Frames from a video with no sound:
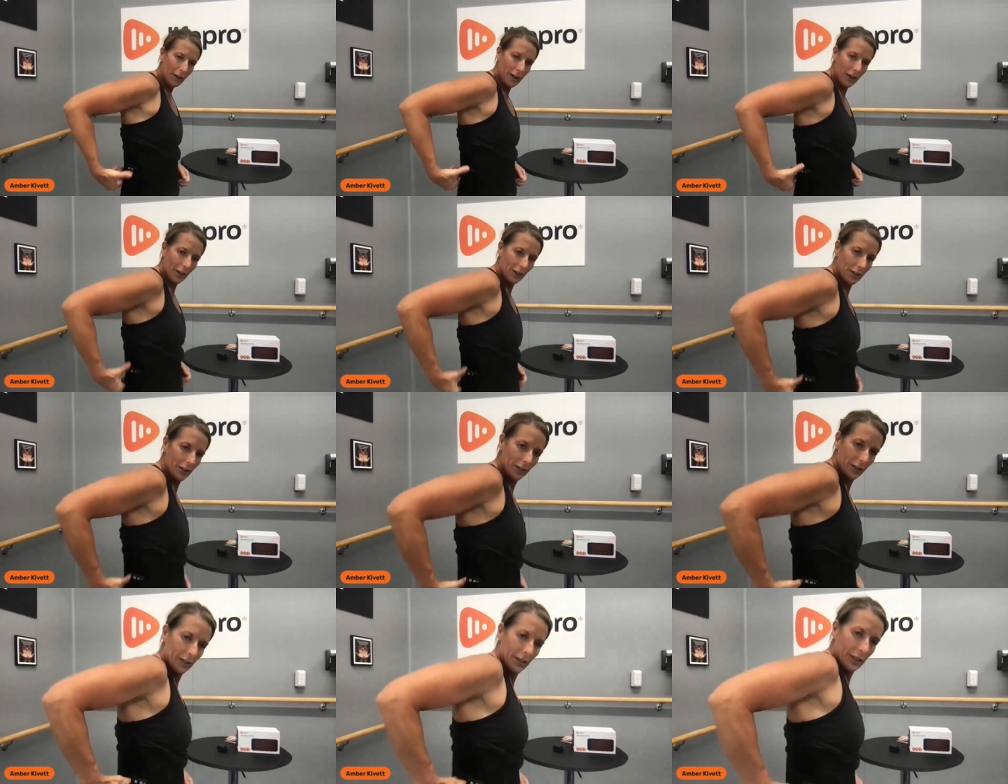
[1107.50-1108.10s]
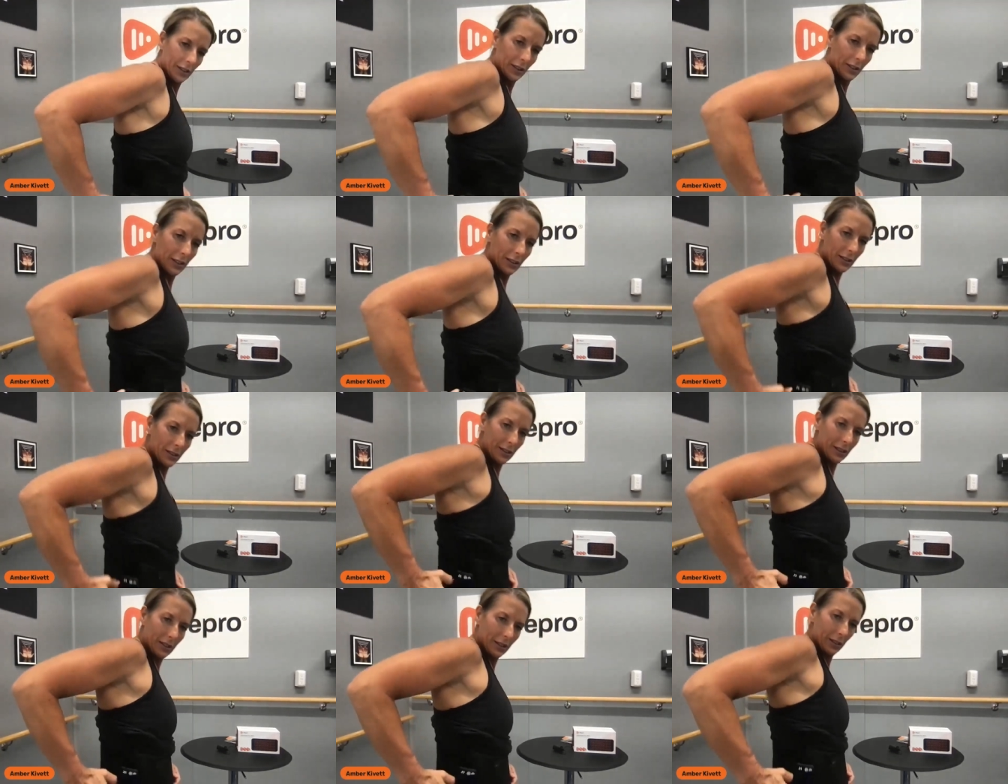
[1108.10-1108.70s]
pack. You can
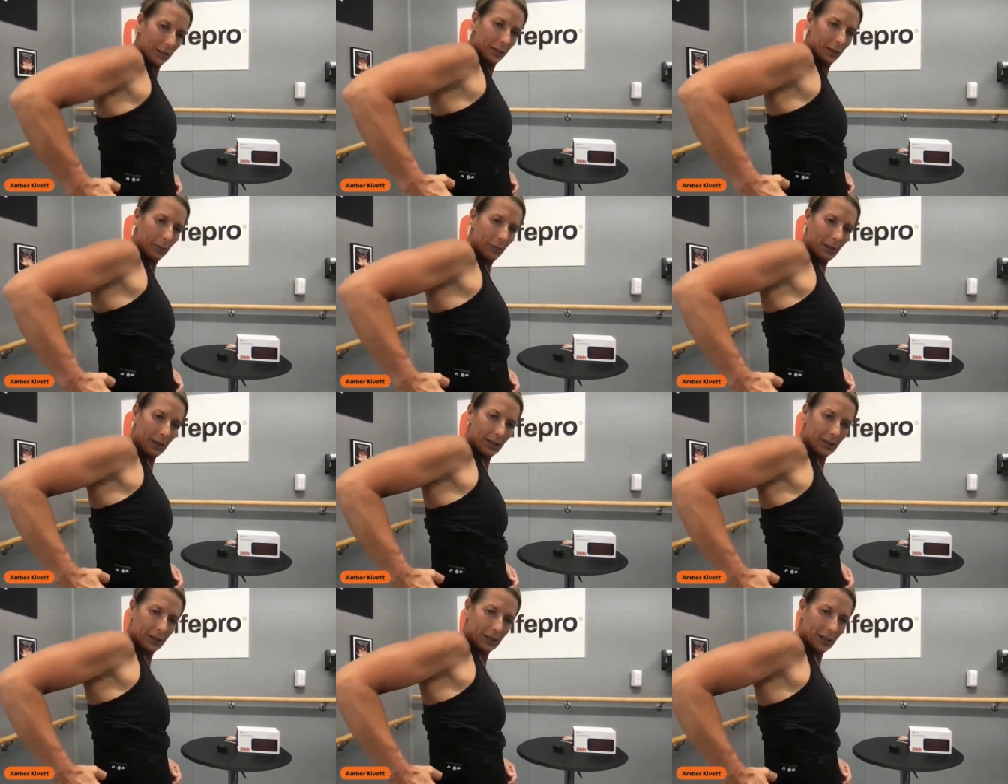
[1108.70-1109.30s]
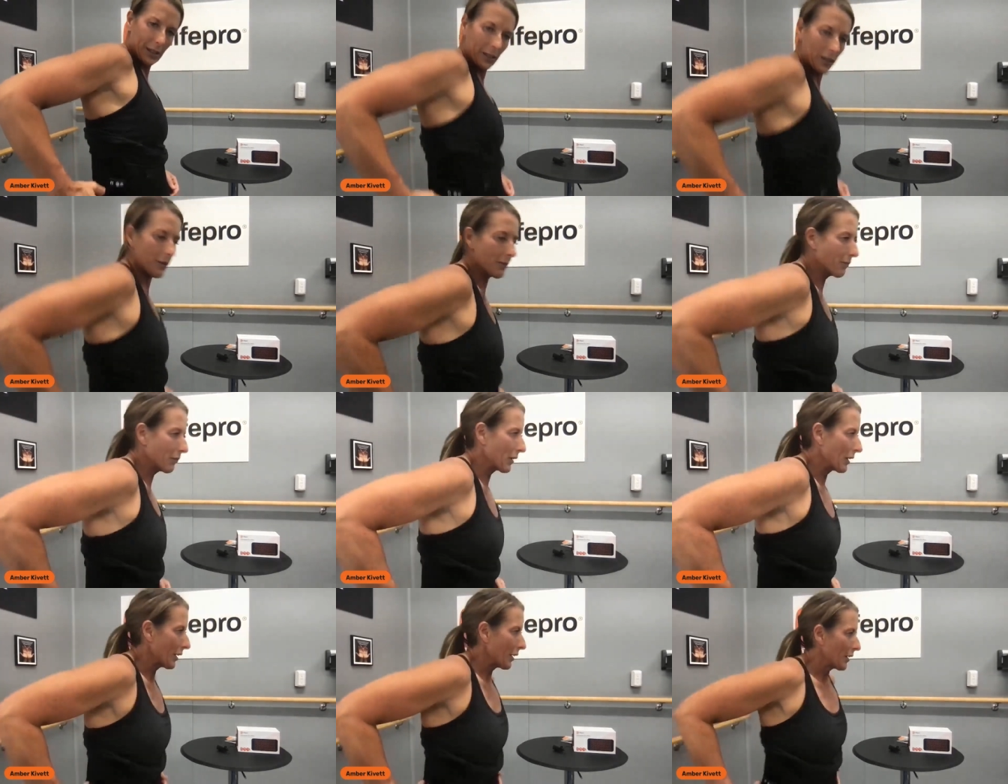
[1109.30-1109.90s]
see the little buttons there,
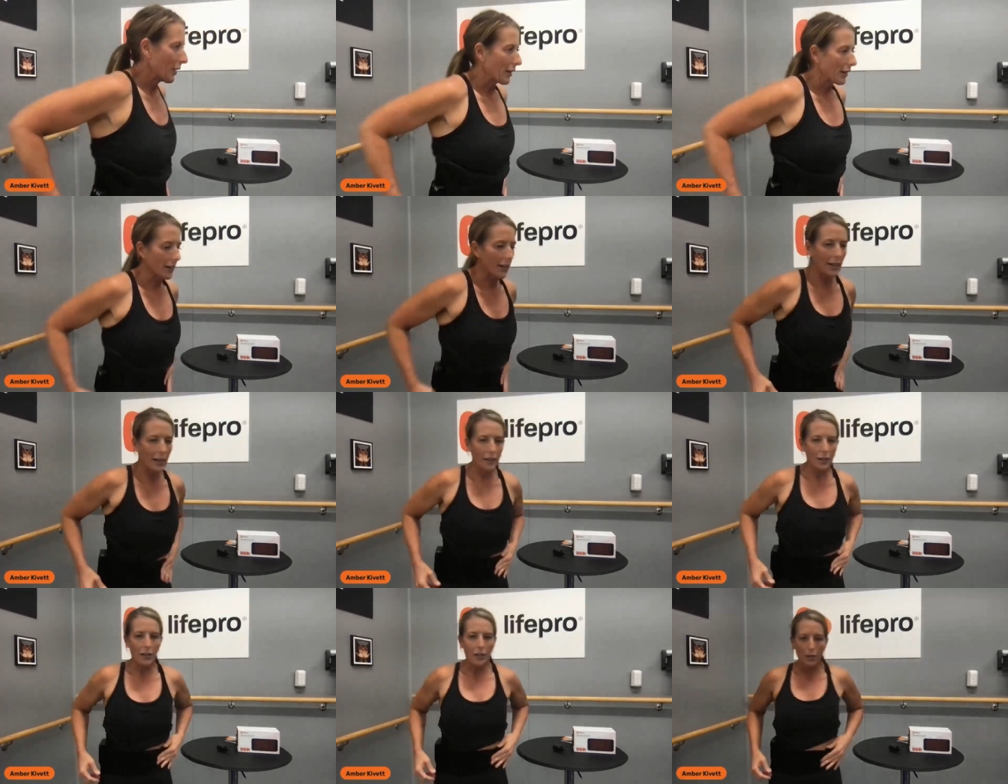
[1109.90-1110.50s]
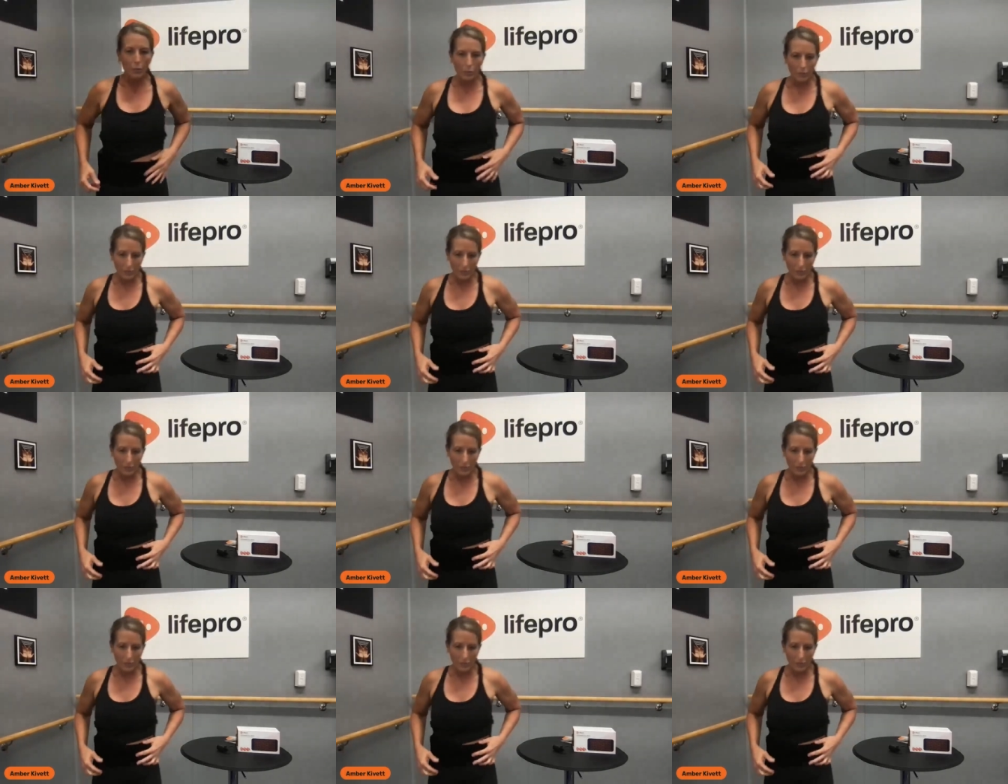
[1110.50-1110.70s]
okay?